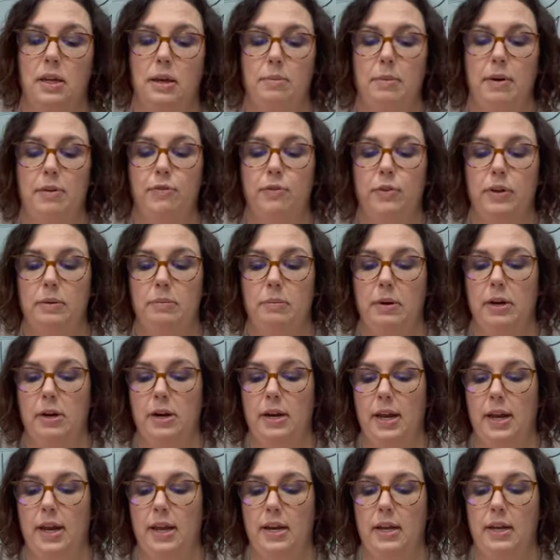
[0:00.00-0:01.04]
My friend
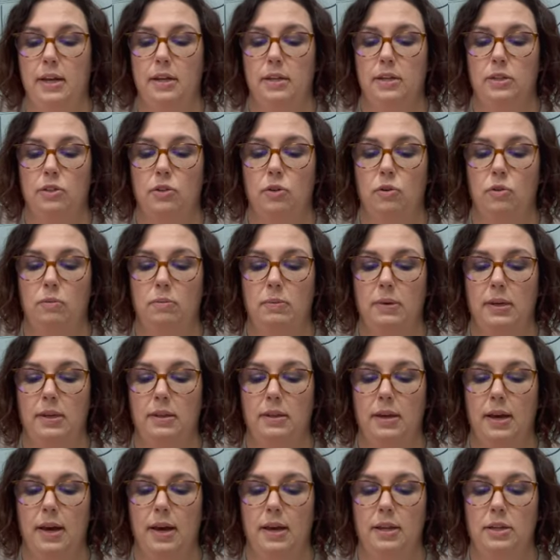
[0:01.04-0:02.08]
Marietta told me
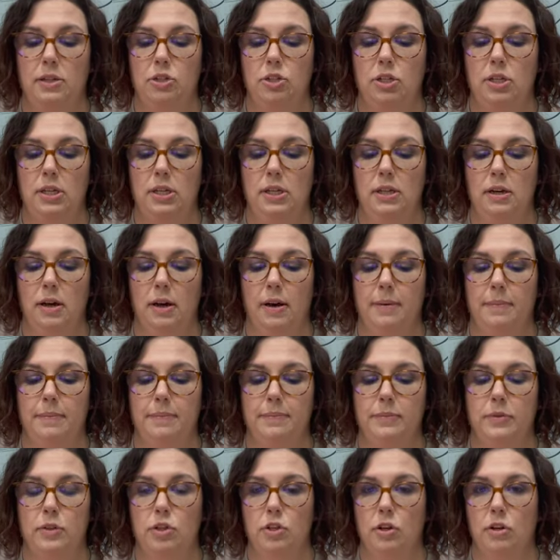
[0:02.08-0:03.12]
that she
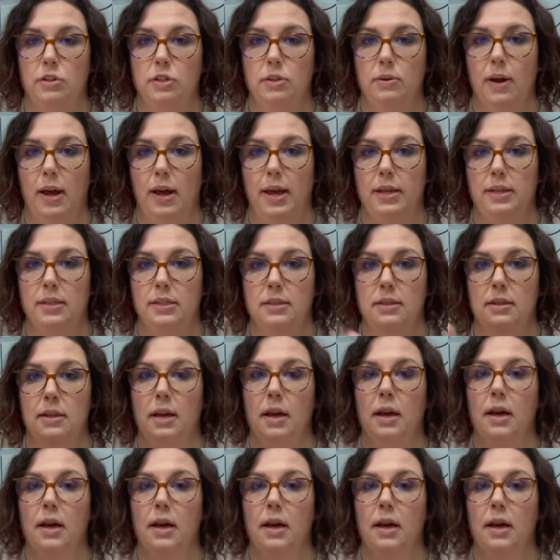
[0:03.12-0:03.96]
also has